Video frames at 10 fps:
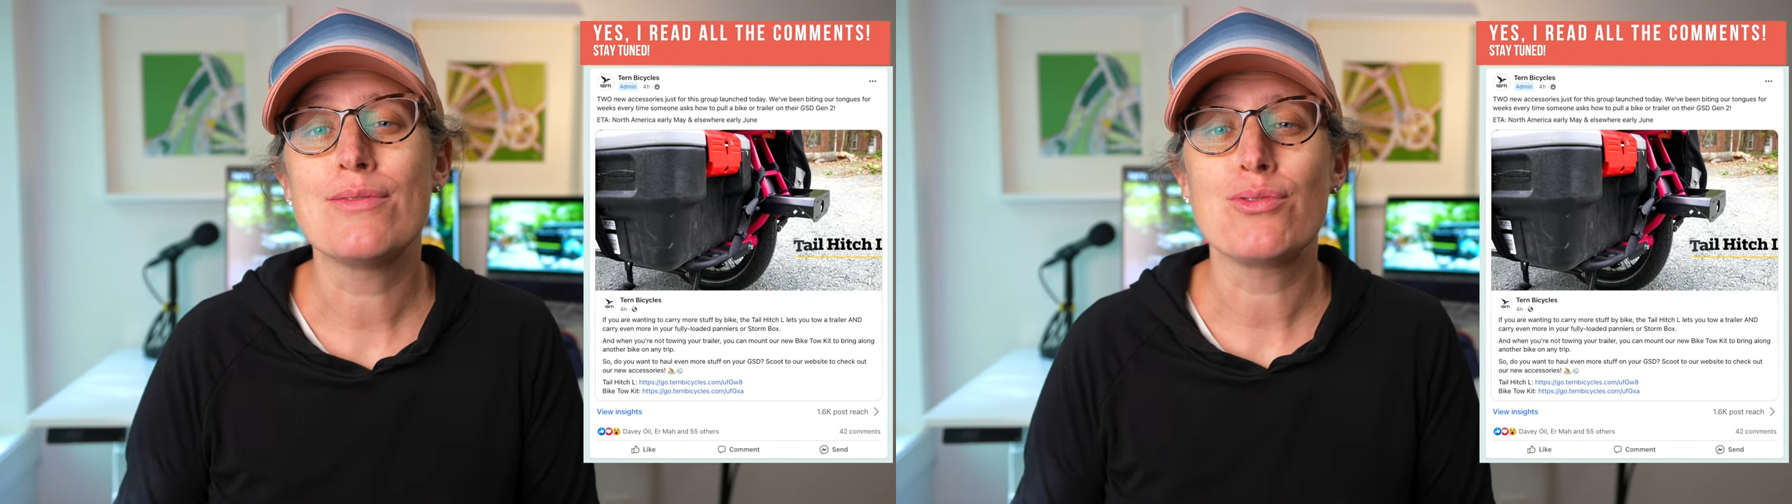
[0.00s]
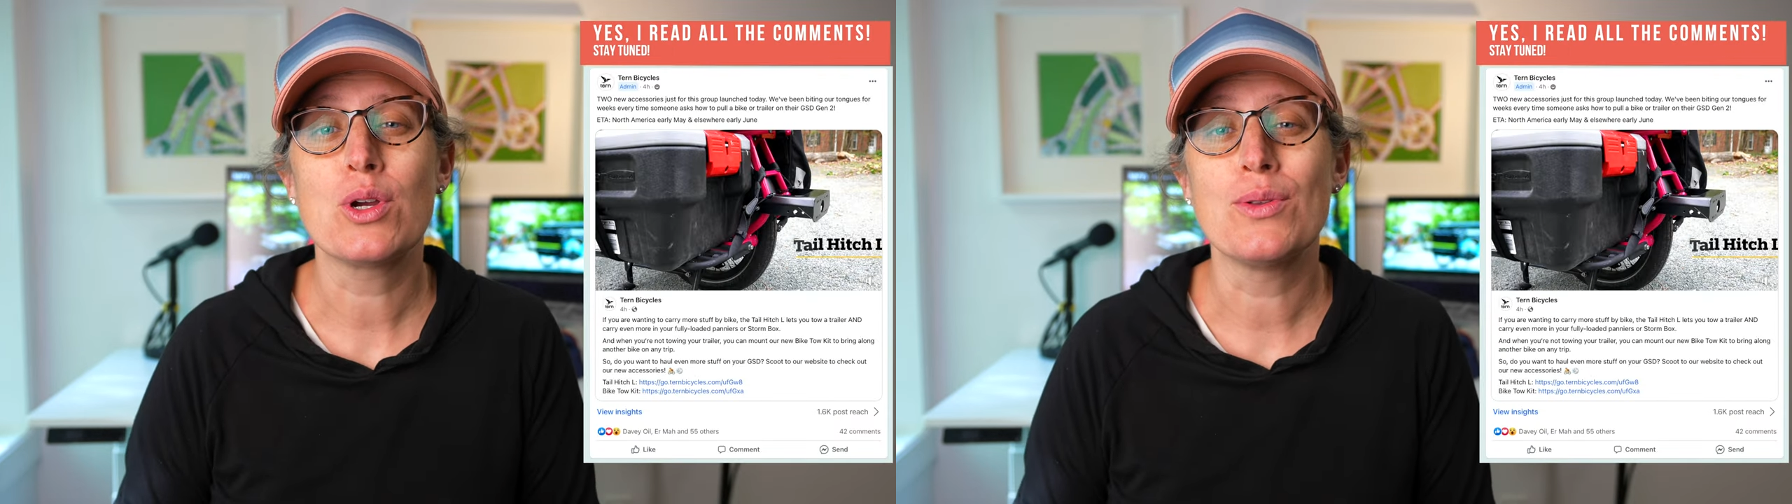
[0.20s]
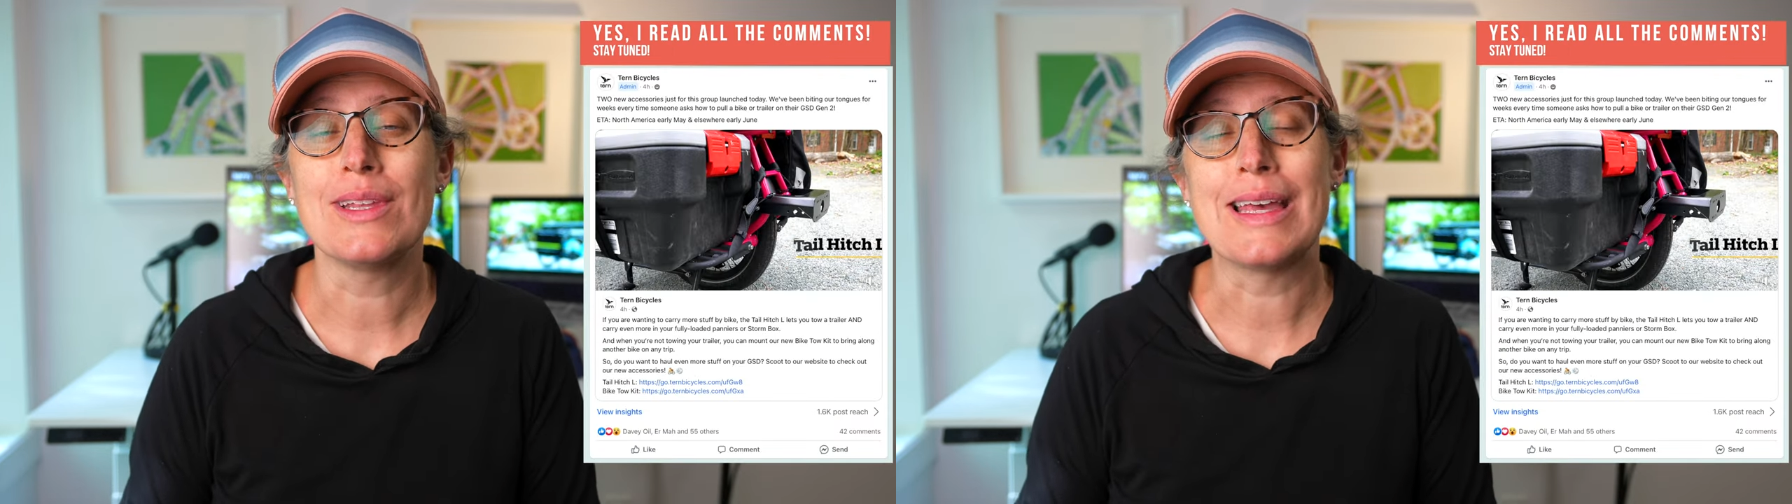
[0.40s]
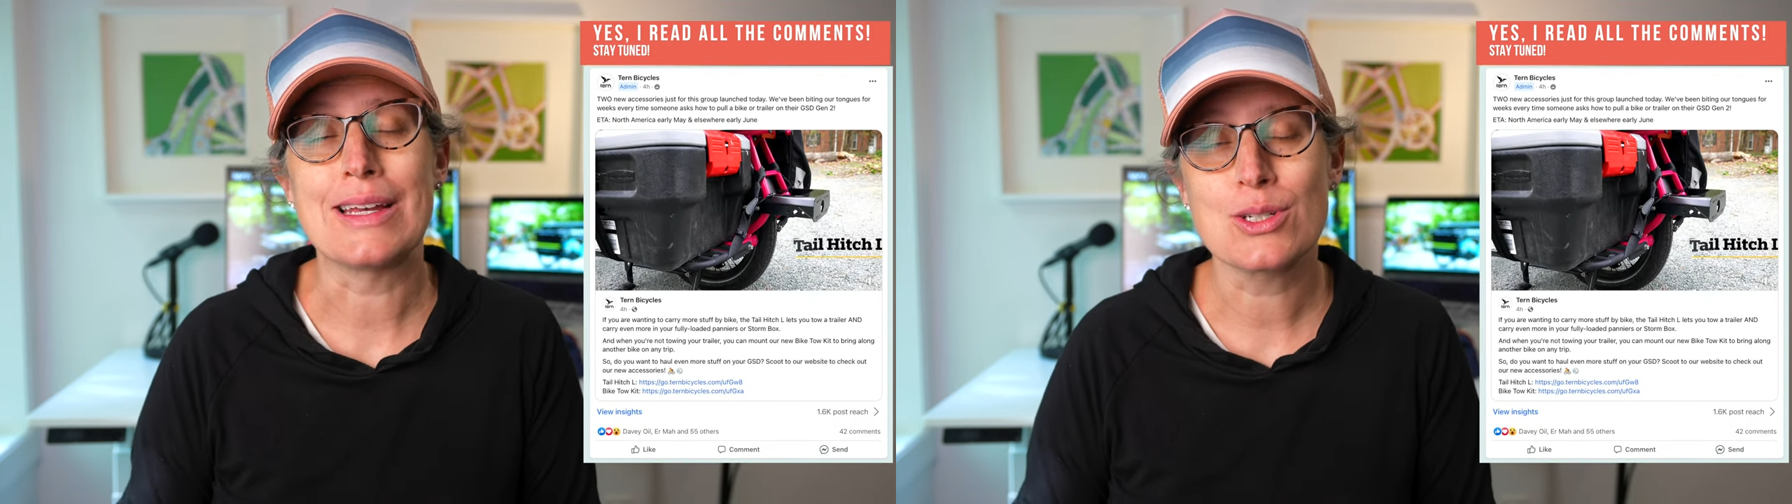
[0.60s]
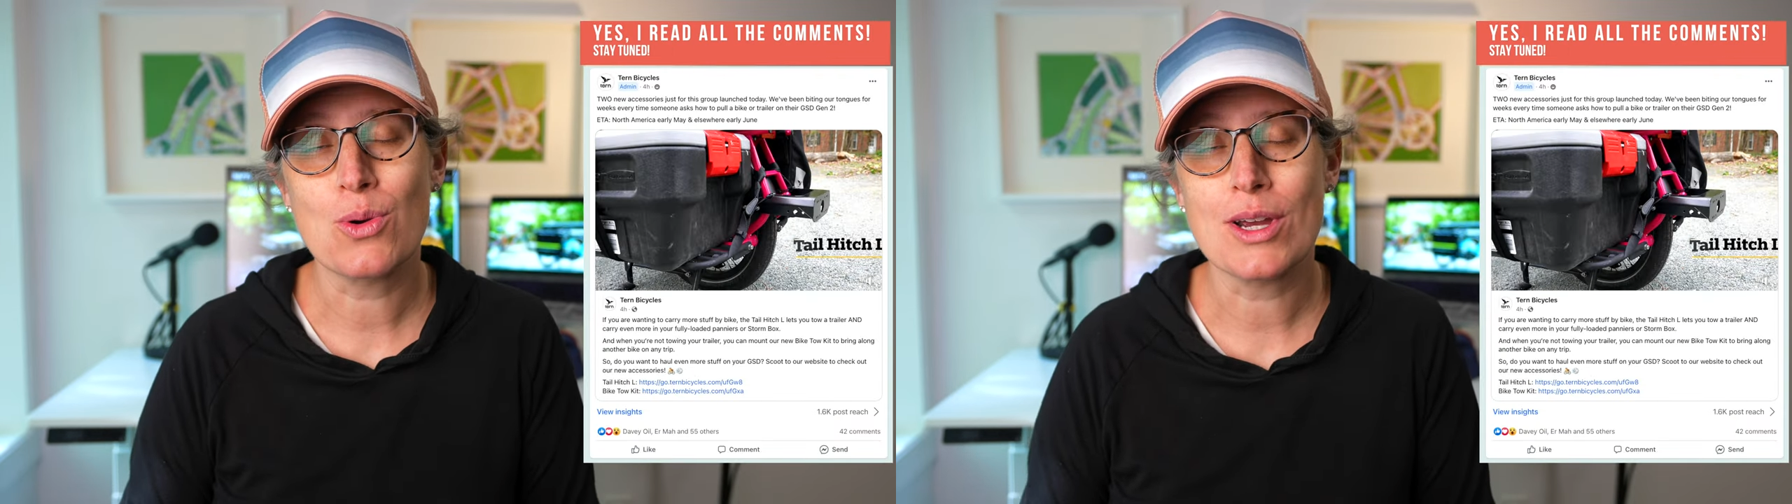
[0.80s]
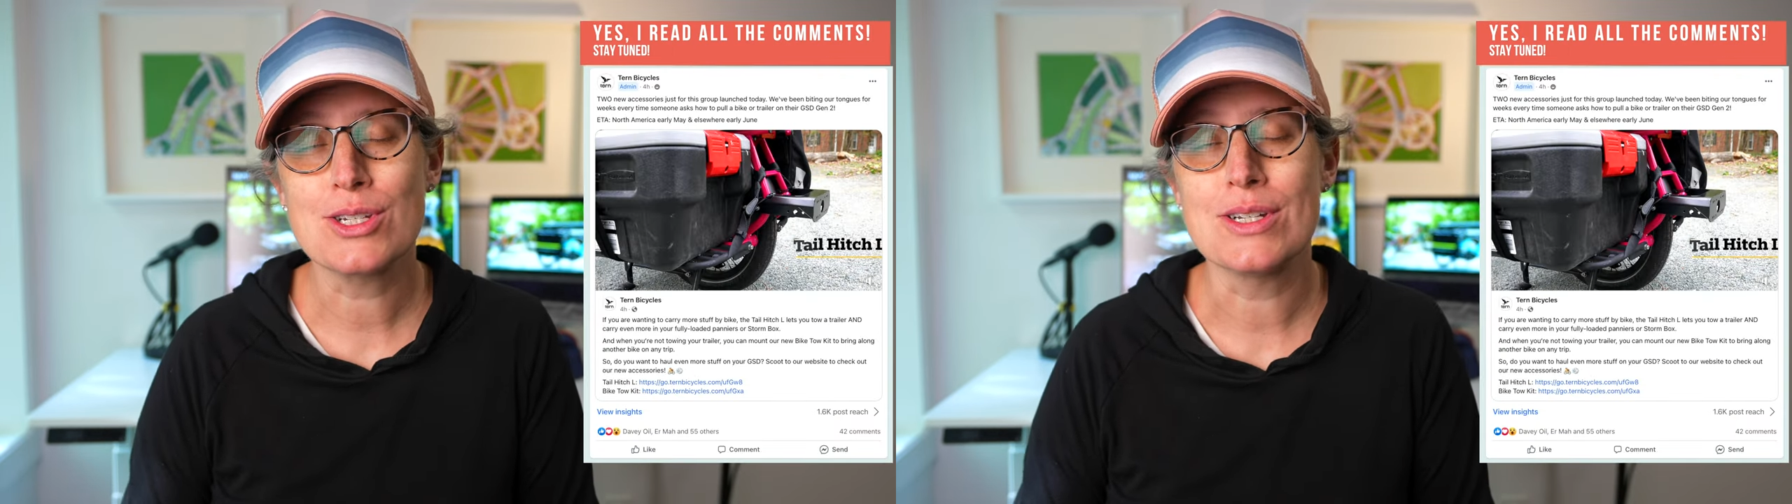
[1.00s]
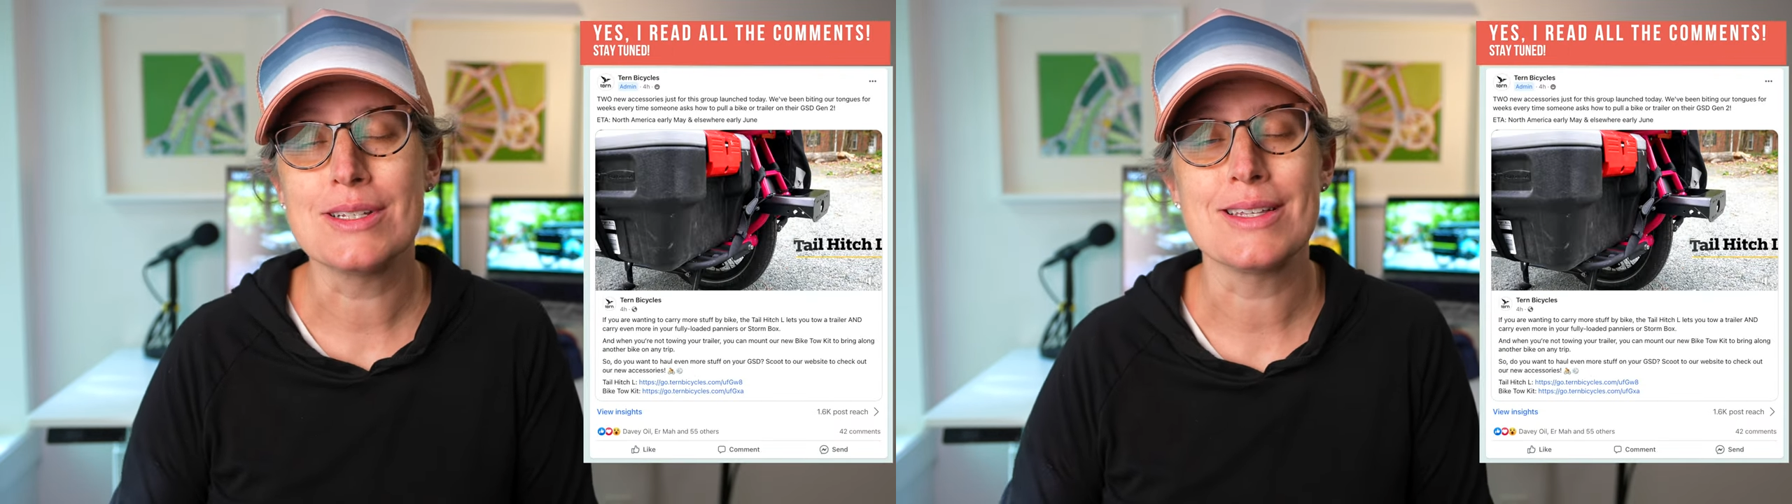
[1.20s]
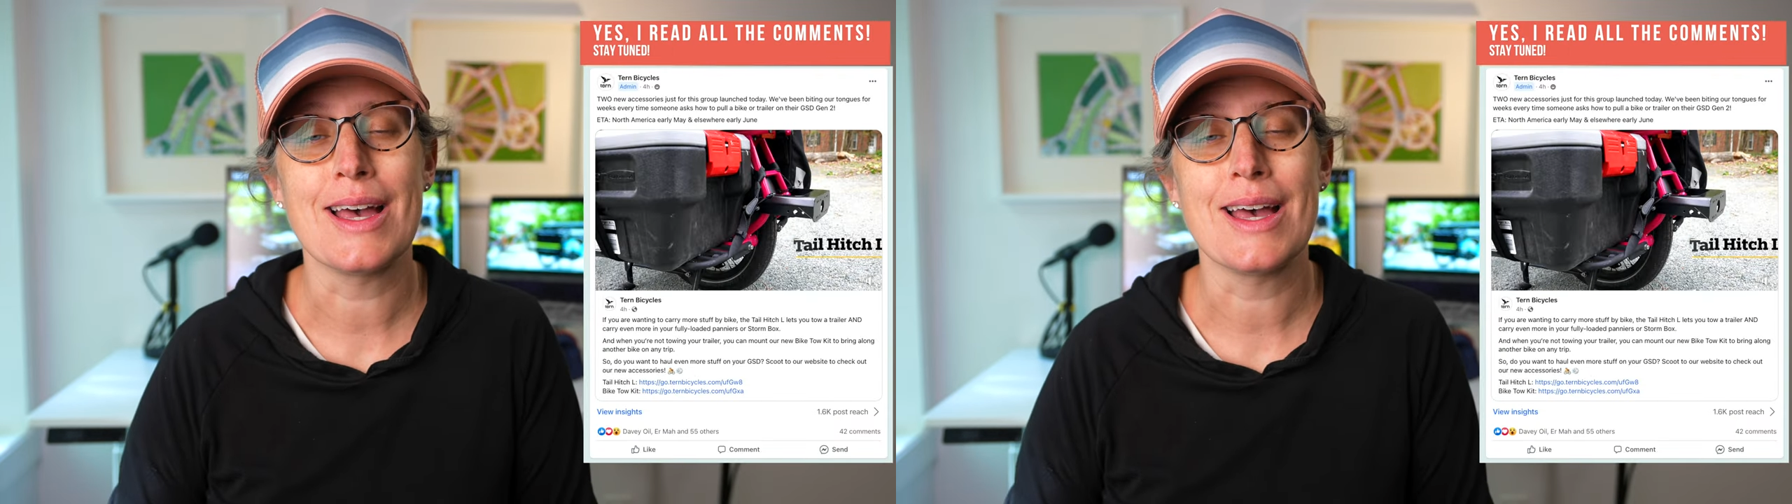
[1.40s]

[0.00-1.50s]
frequently asked questions